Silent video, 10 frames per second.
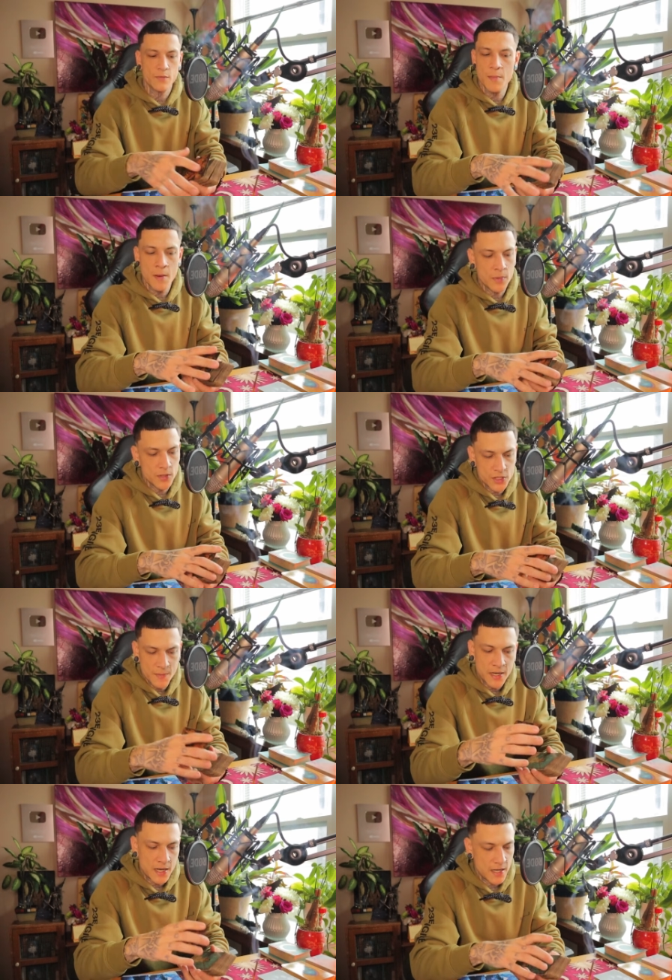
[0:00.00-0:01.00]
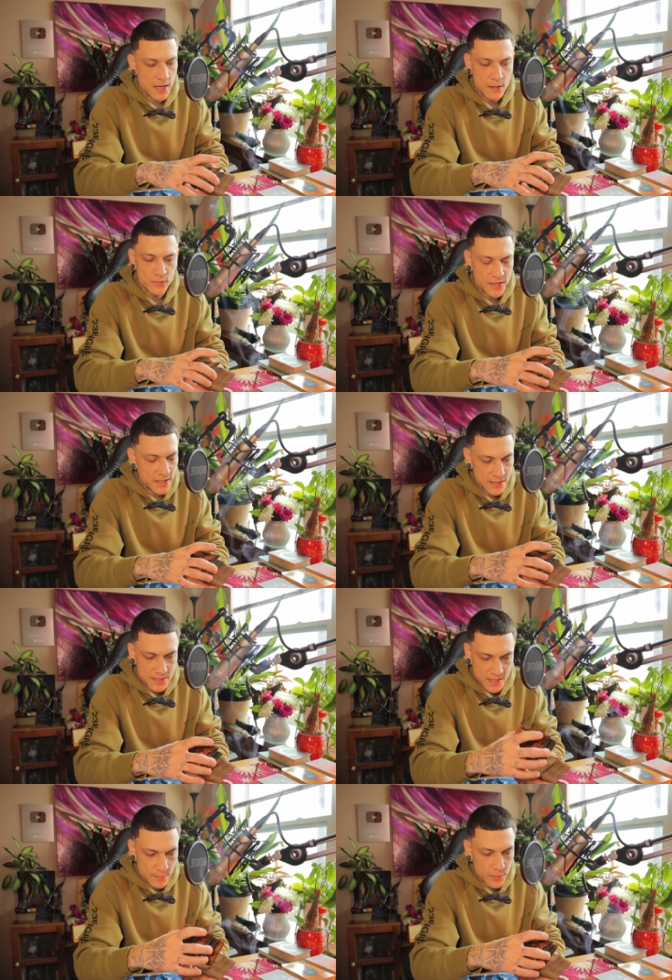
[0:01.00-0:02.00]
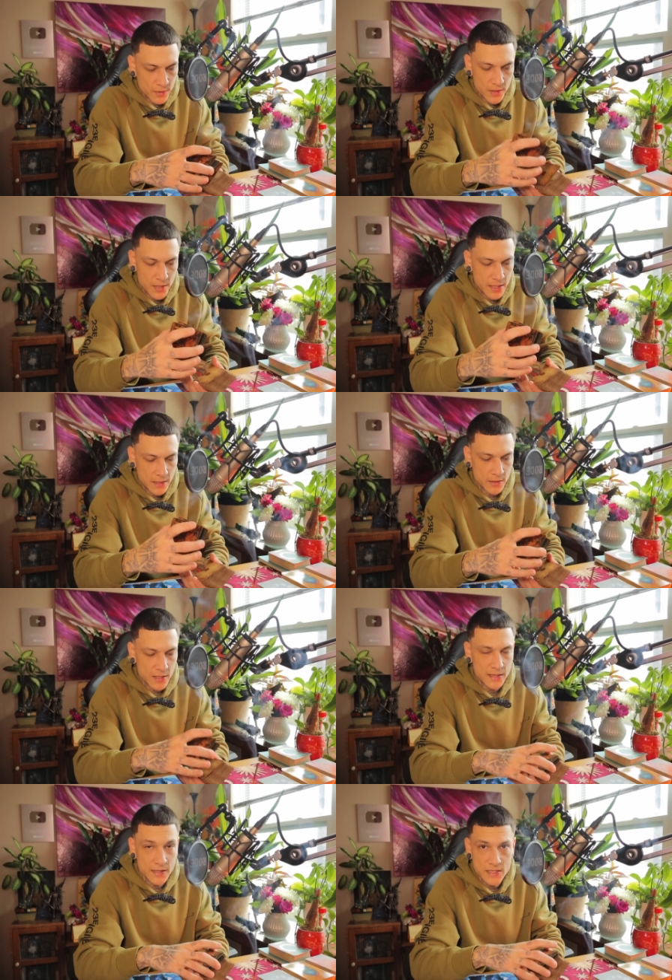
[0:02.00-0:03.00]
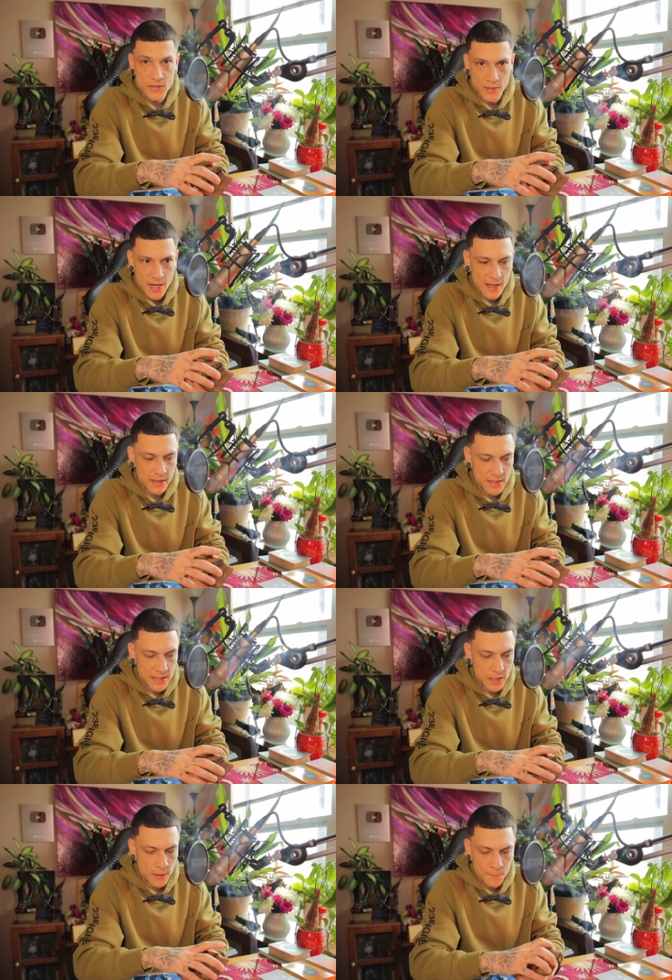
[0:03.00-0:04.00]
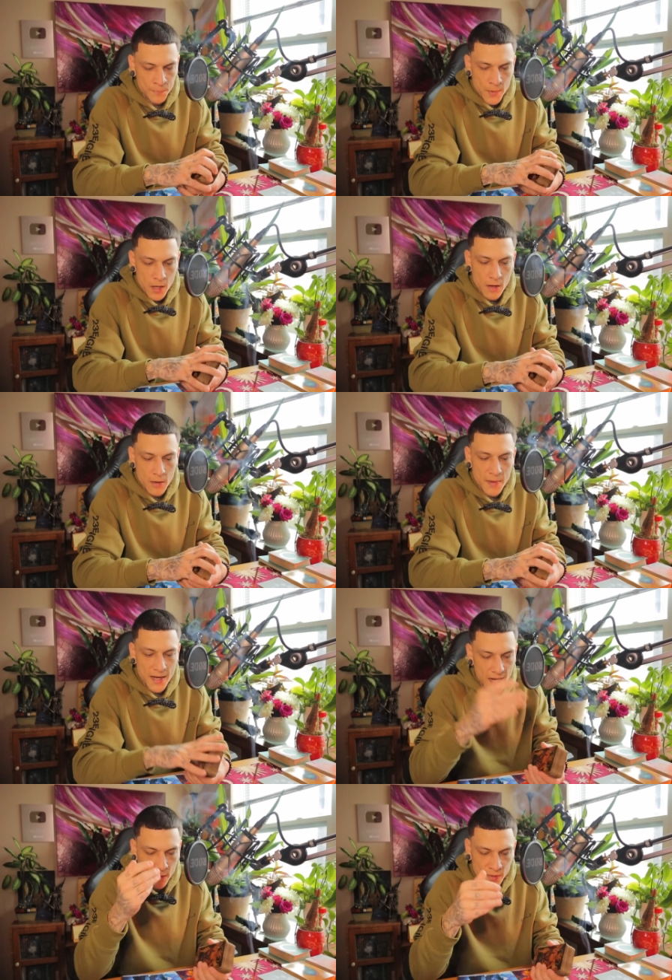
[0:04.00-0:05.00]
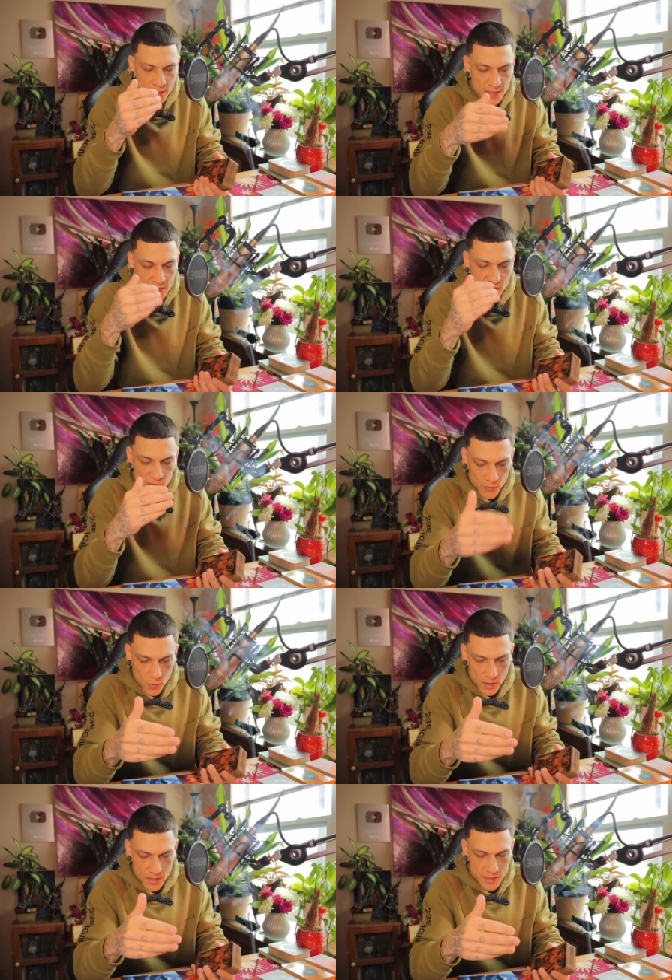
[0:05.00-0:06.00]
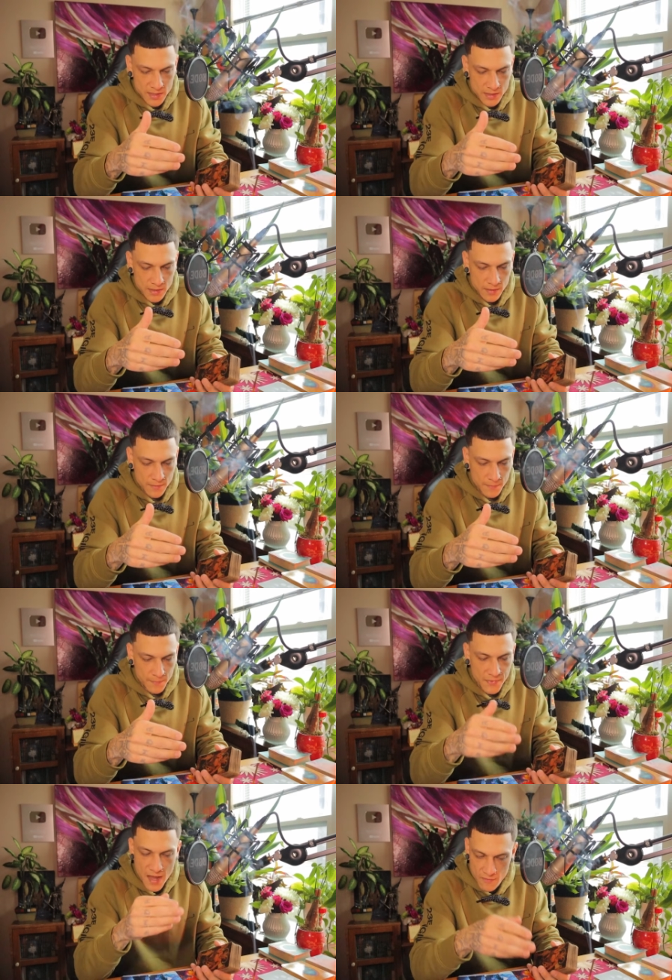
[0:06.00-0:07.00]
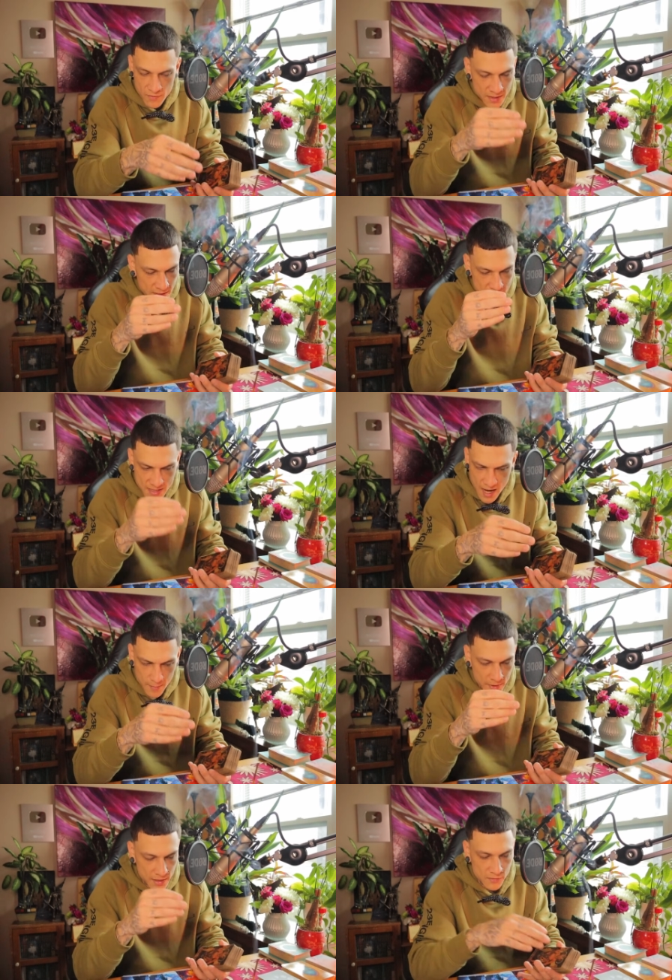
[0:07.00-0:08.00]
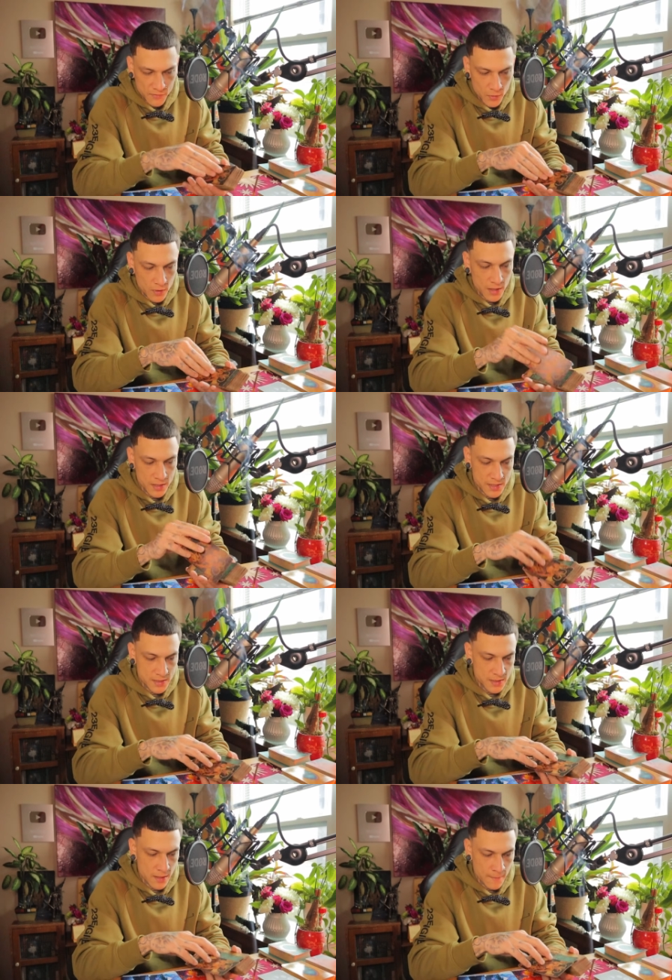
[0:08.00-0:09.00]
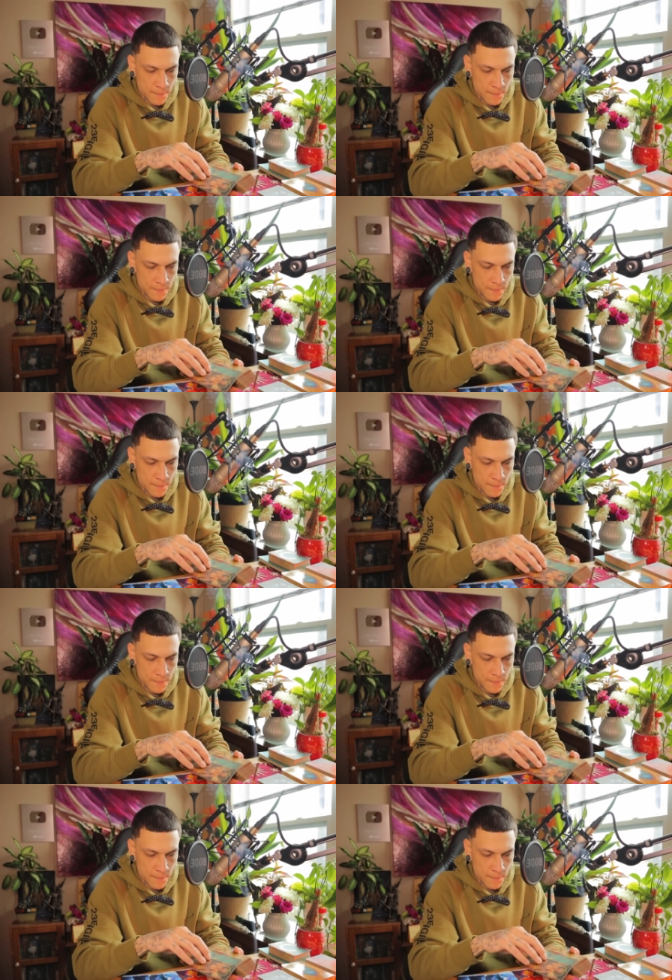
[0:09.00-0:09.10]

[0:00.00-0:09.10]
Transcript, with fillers: Remember, Gemini, everything is temporary here in this reality, and everything is for us. Everything is happening for us.